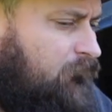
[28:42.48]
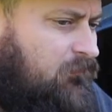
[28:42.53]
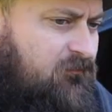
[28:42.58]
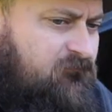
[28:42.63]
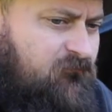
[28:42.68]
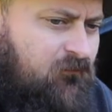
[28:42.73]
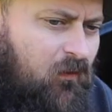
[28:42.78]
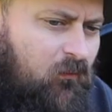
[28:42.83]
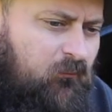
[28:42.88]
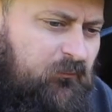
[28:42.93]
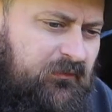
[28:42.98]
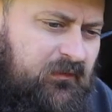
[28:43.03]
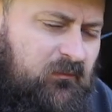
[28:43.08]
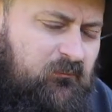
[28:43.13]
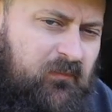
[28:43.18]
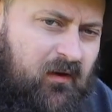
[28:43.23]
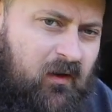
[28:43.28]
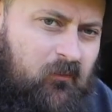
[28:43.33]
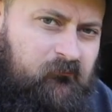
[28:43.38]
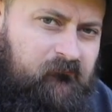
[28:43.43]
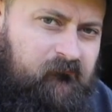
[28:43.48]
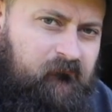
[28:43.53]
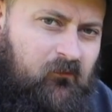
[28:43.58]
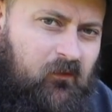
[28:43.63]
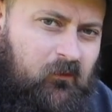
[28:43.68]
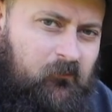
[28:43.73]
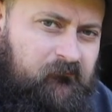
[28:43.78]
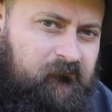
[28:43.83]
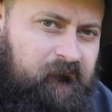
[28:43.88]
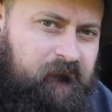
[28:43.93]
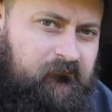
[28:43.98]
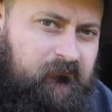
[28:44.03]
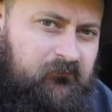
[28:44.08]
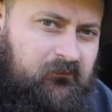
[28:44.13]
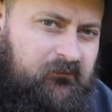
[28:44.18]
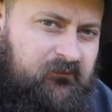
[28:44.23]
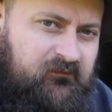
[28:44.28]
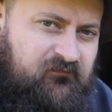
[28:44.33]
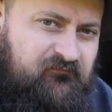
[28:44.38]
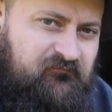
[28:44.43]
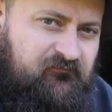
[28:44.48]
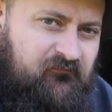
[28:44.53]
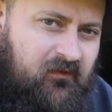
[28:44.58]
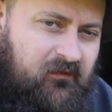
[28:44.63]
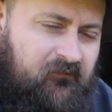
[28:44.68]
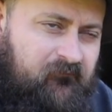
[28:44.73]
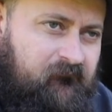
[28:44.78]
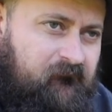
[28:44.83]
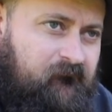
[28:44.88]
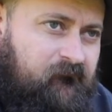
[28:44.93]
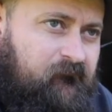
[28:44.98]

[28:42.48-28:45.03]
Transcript: I've got big bump stops in the front